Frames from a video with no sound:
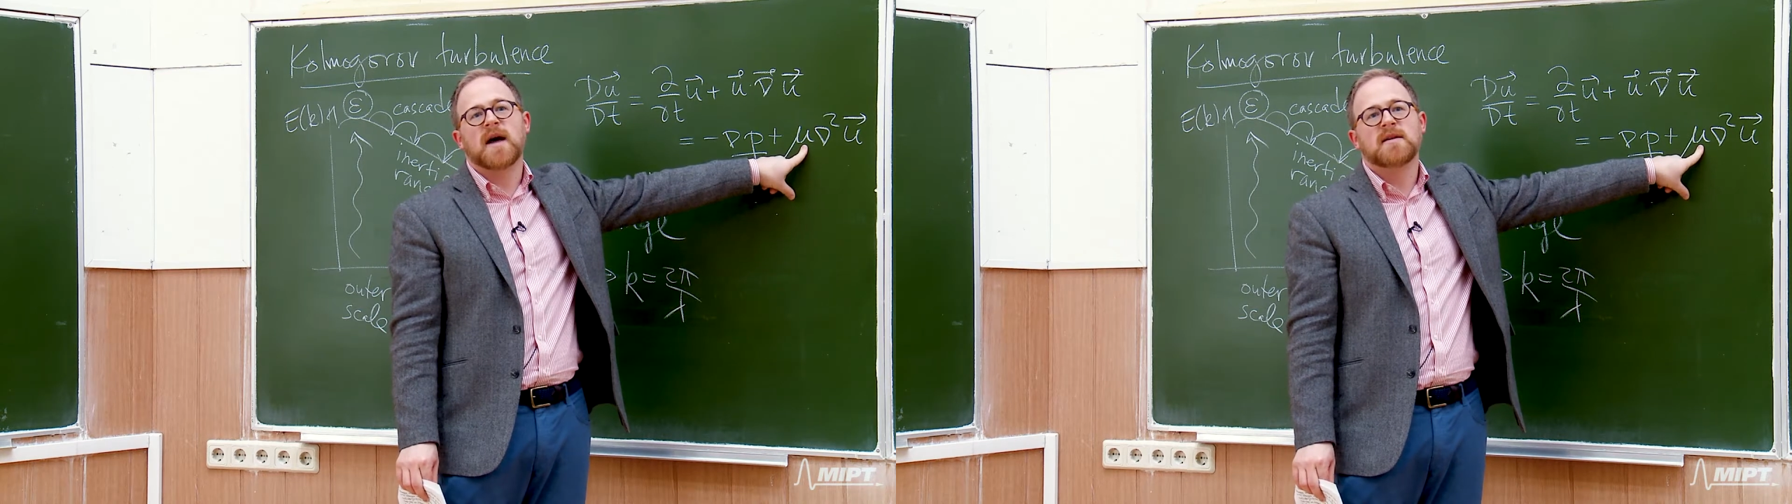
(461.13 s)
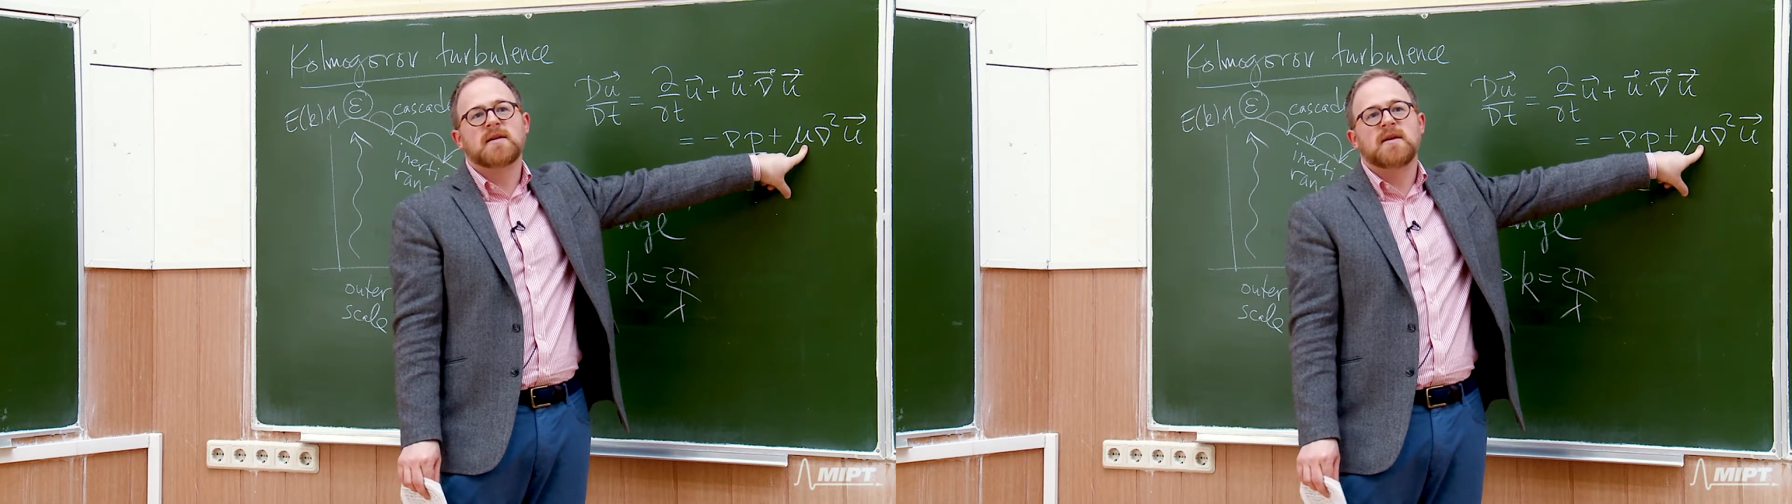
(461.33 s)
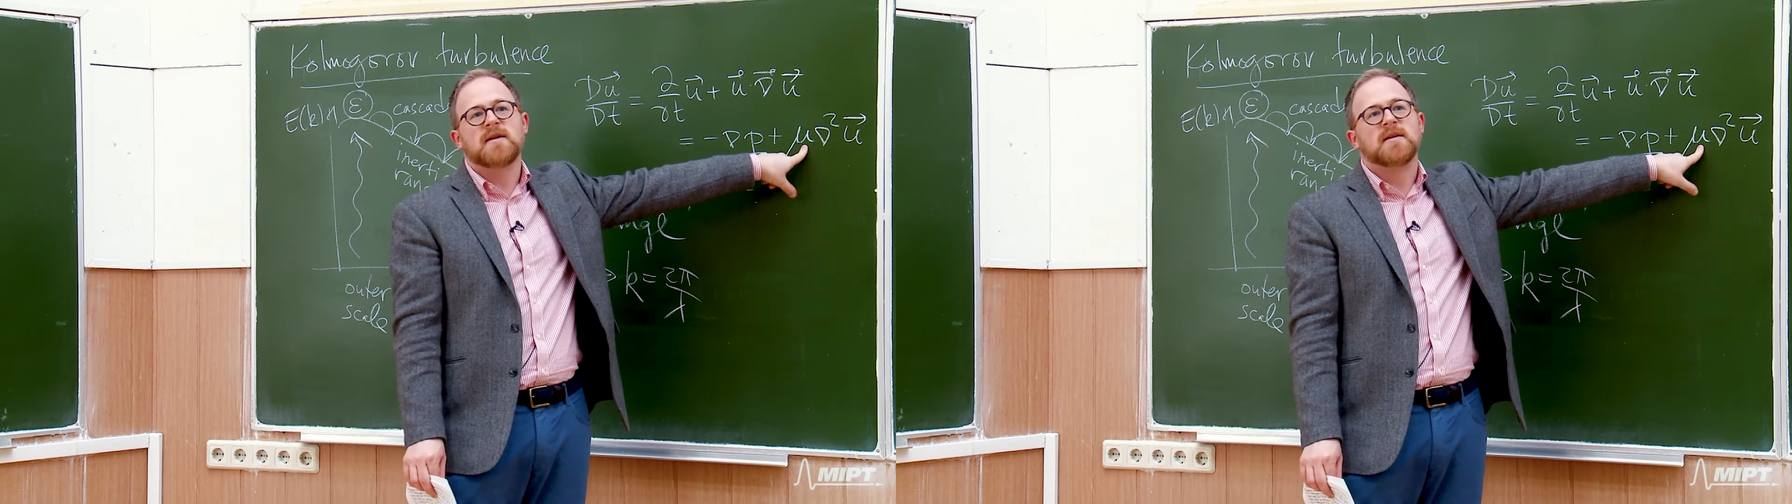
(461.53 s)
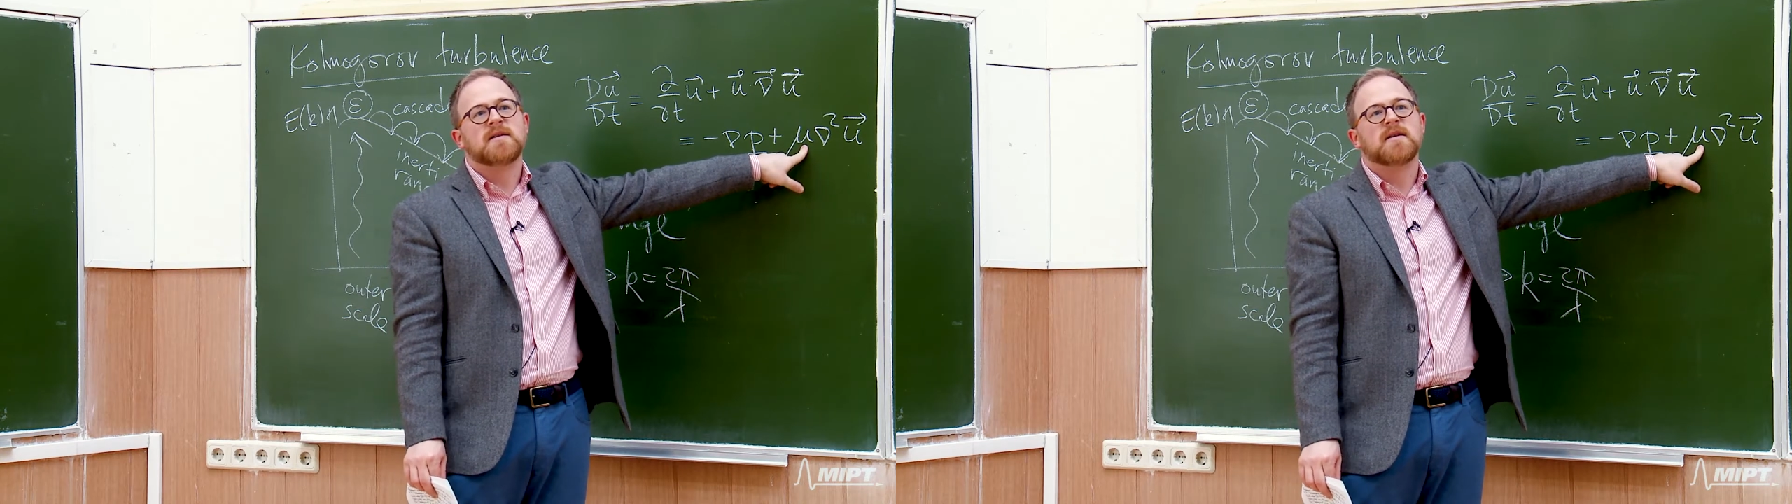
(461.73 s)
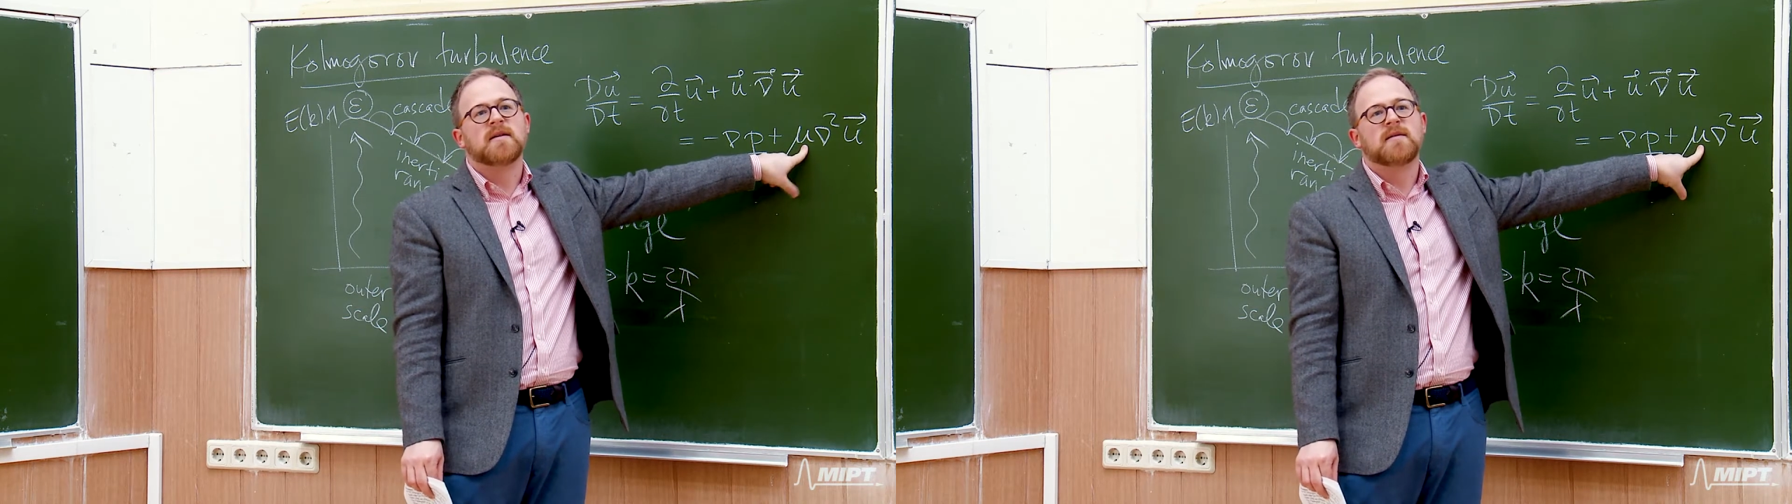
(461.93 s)
as it
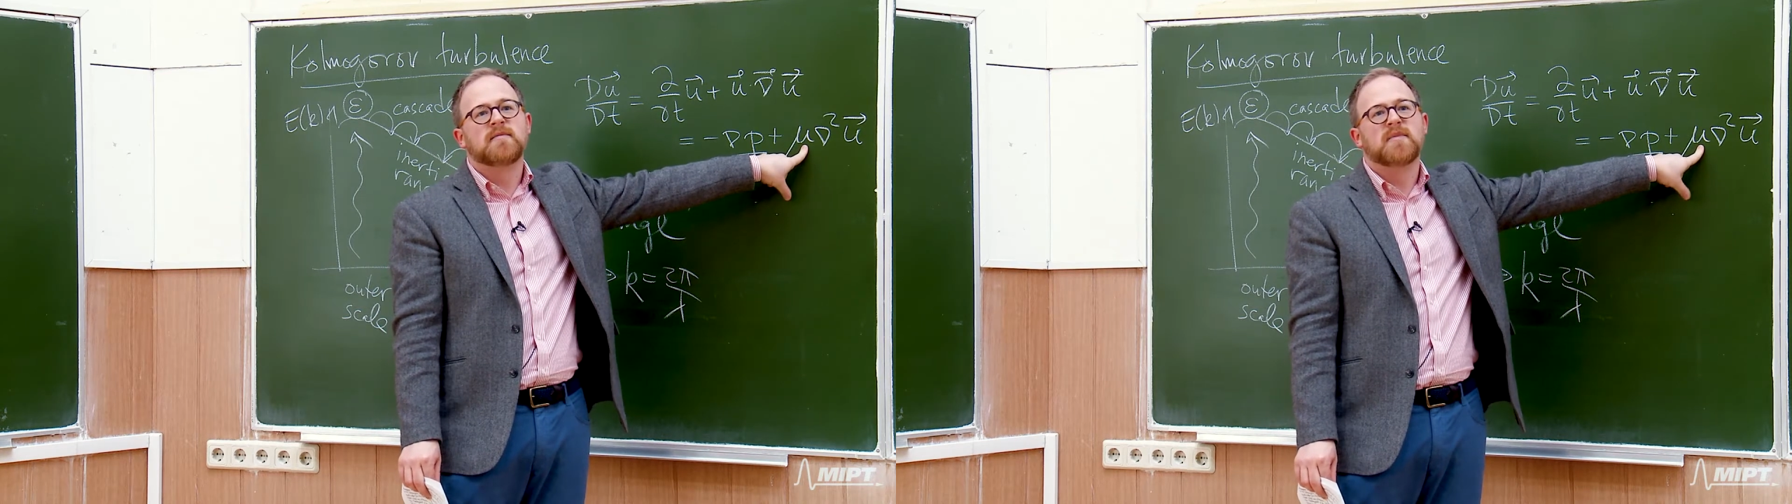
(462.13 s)
is in